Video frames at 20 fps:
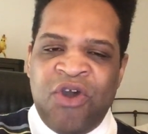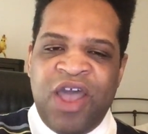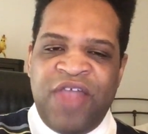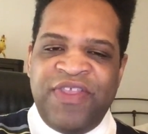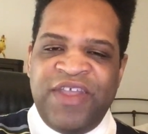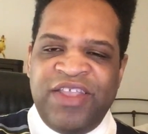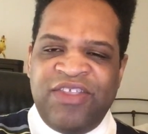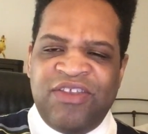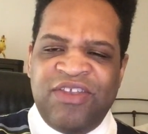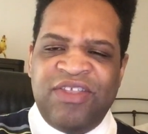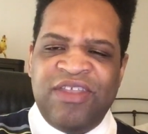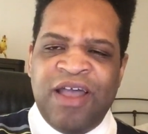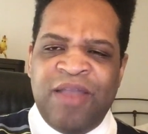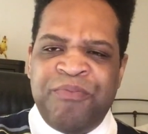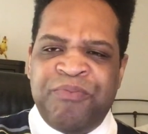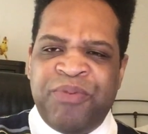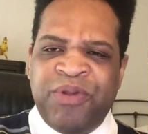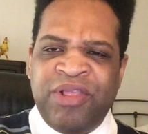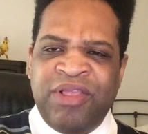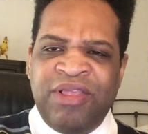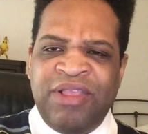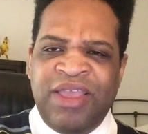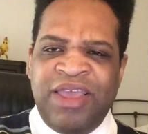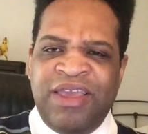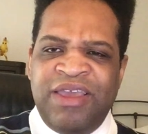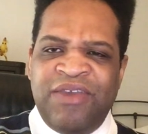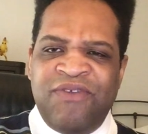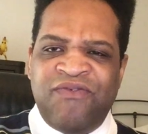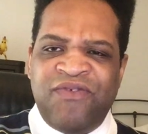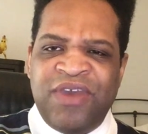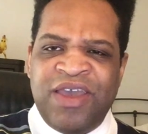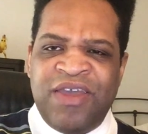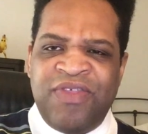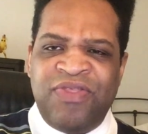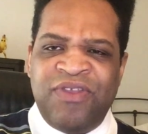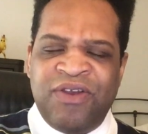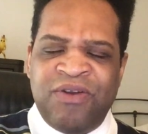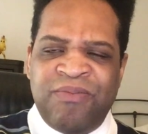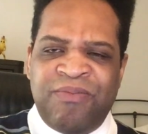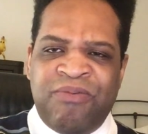and they did not believe
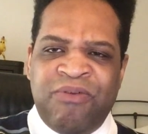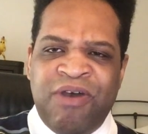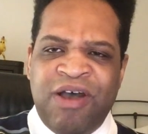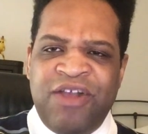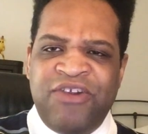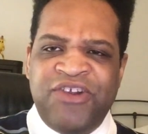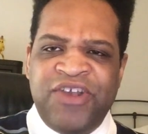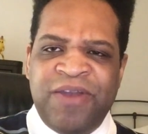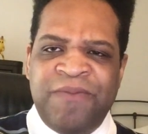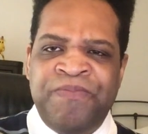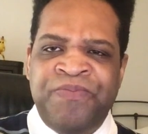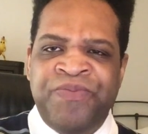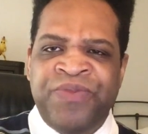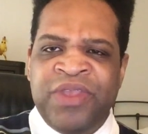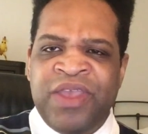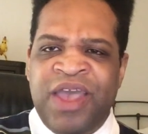in their project.